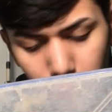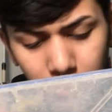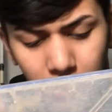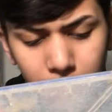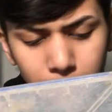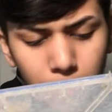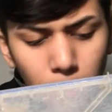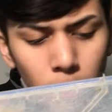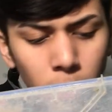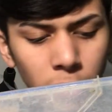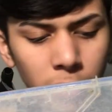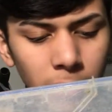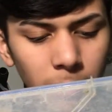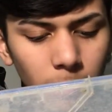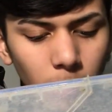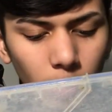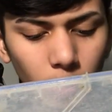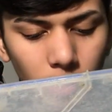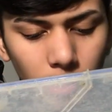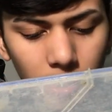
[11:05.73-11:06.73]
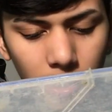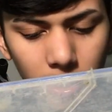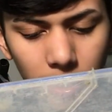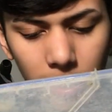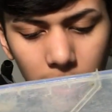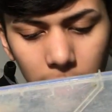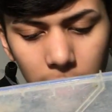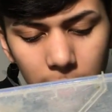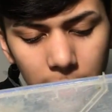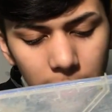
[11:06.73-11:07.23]
I'm gonna be posting
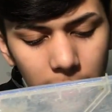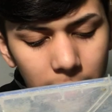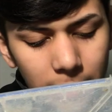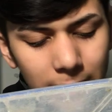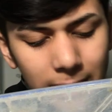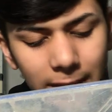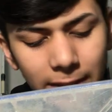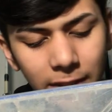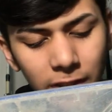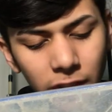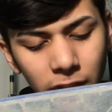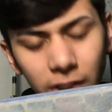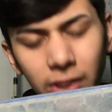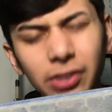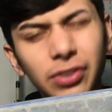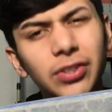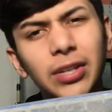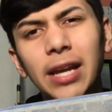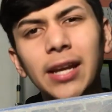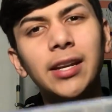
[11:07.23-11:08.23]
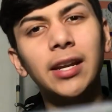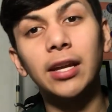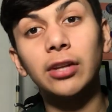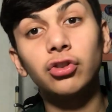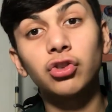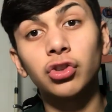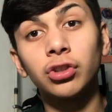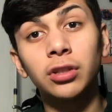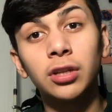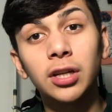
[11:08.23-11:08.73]
more. This is just an
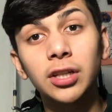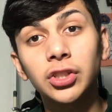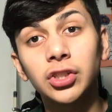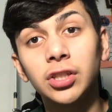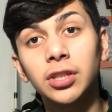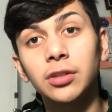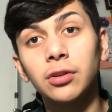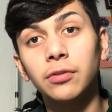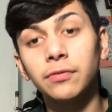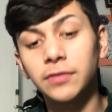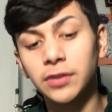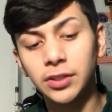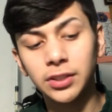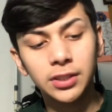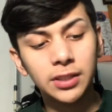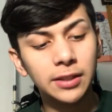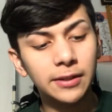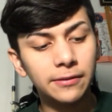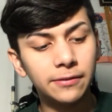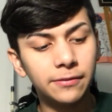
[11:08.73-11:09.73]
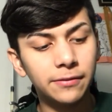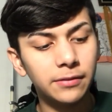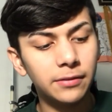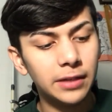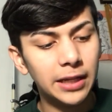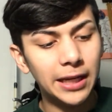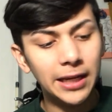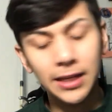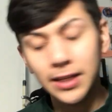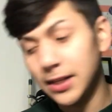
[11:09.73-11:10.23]
introduction of the stuff
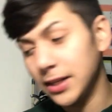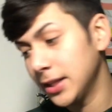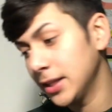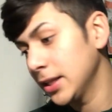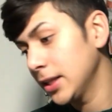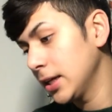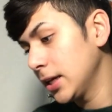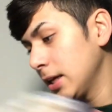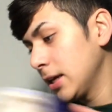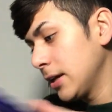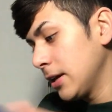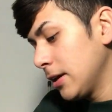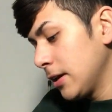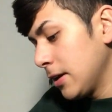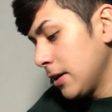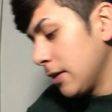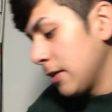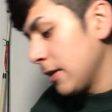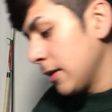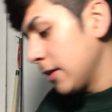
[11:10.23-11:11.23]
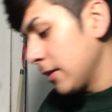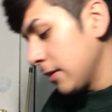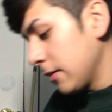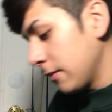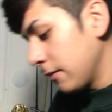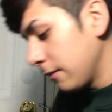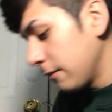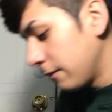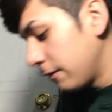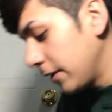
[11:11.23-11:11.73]
and
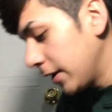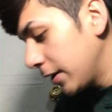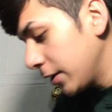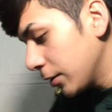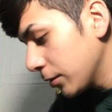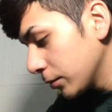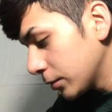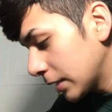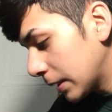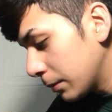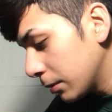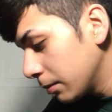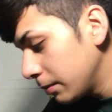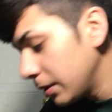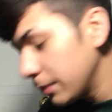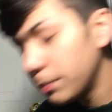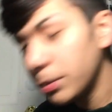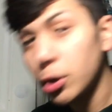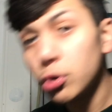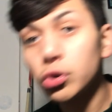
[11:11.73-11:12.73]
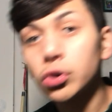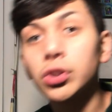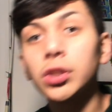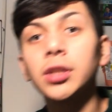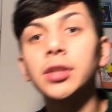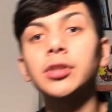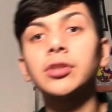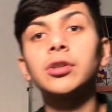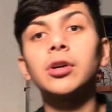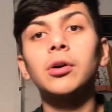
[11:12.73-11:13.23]
videos I'm gonna be
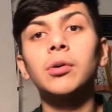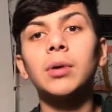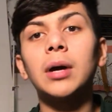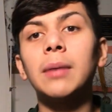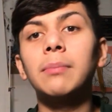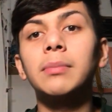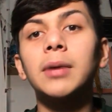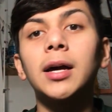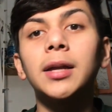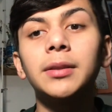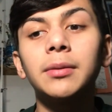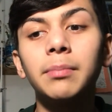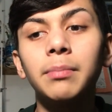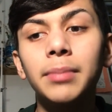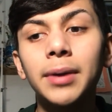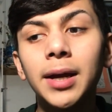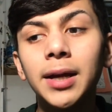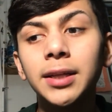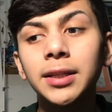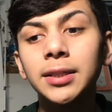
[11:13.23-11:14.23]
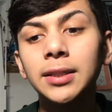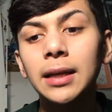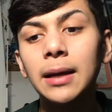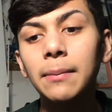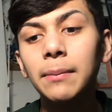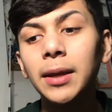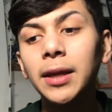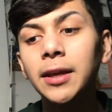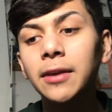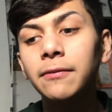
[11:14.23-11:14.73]
posting. So I'm not the best
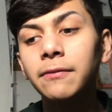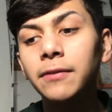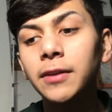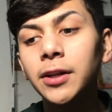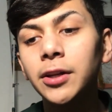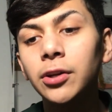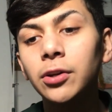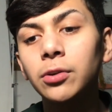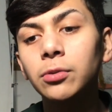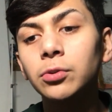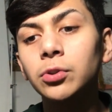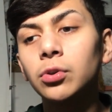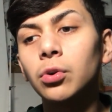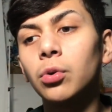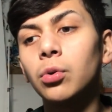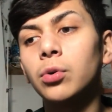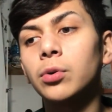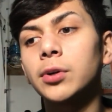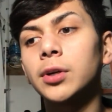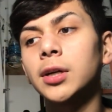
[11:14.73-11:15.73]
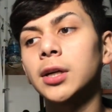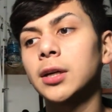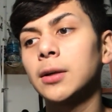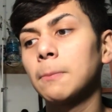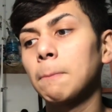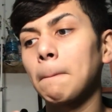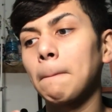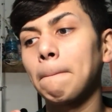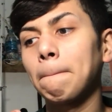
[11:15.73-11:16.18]
at making videos, or